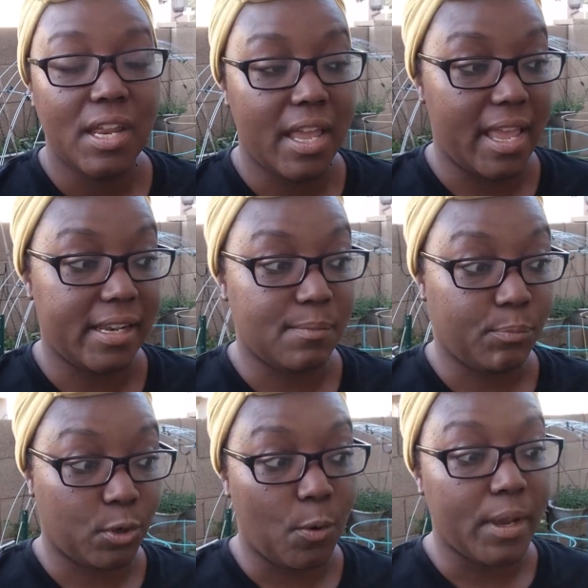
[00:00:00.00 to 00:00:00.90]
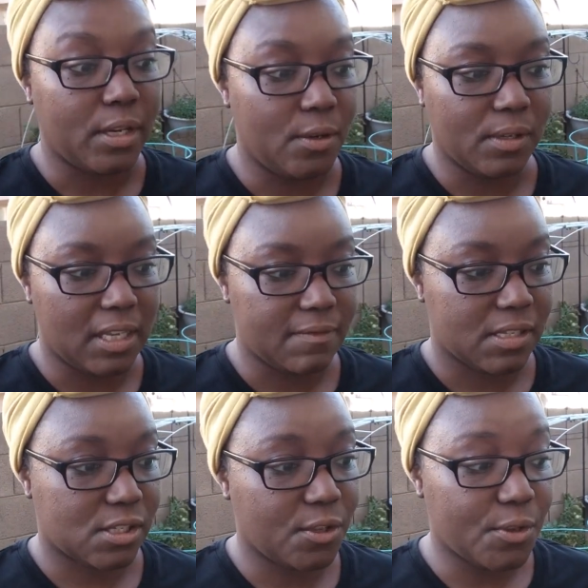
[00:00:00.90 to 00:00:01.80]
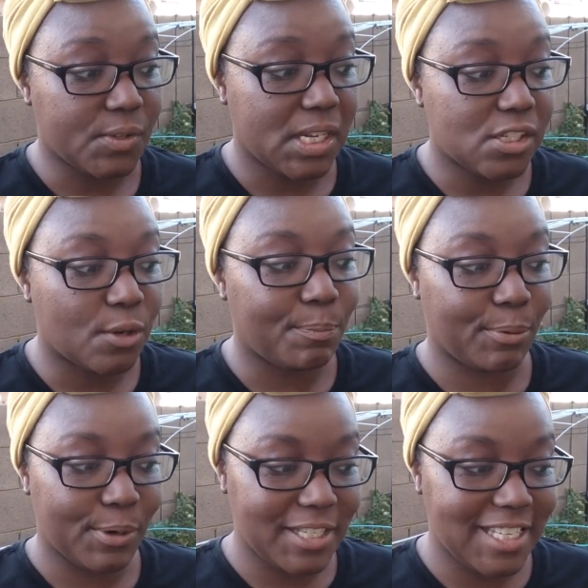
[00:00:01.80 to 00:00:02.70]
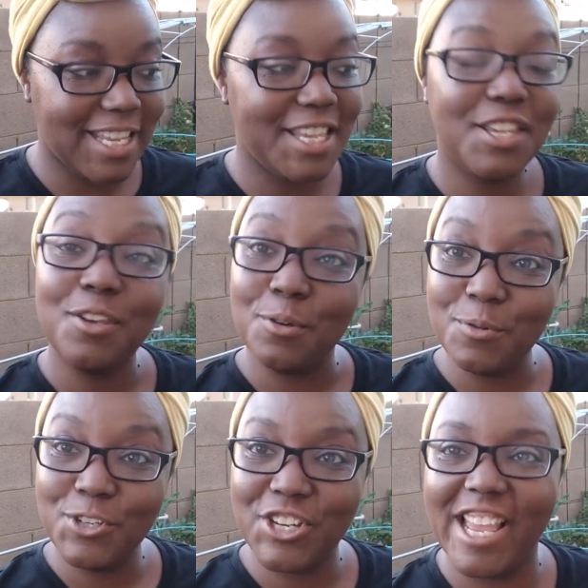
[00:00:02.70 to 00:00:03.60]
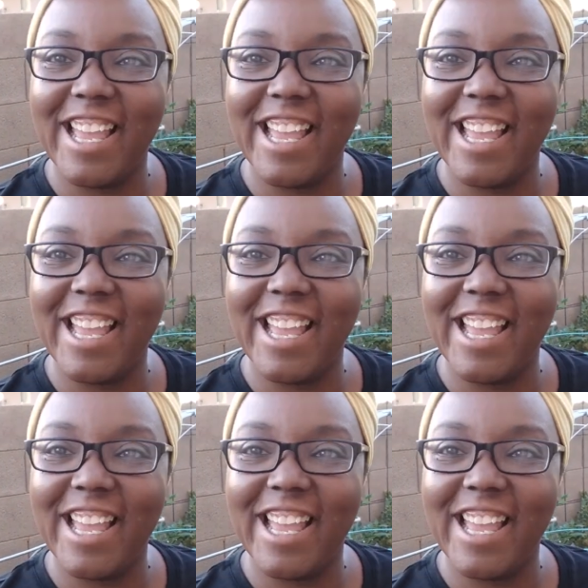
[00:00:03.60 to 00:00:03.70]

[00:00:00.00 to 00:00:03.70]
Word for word: and growing new leaves. So those things are pretty huge.